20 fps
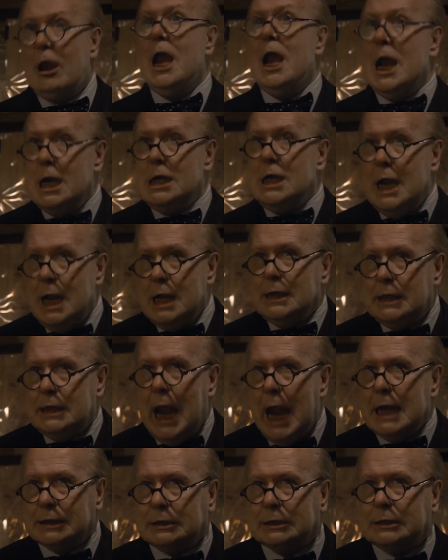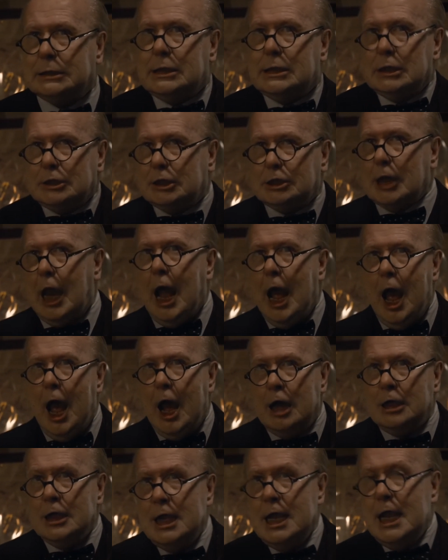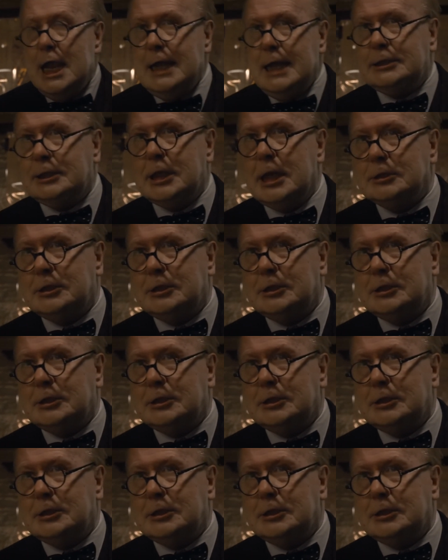Really, yes, sir. It